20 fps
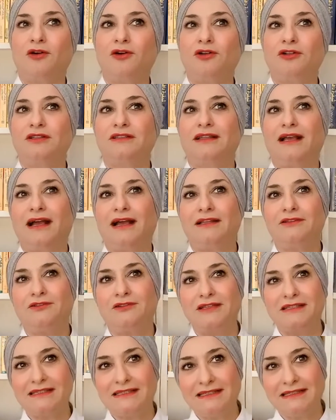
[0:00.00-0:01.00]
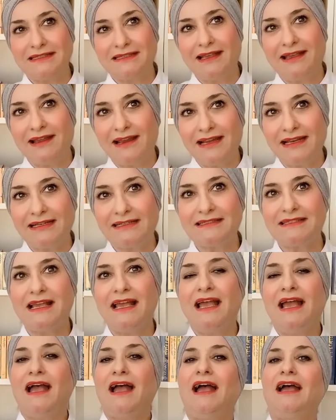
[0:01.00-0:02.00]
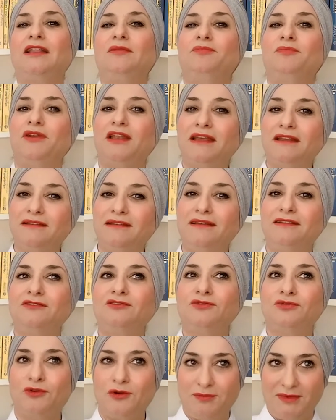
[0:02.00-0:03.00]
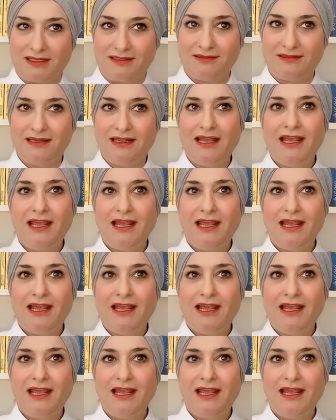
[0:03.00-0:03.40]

old adolescent girls and pregnant women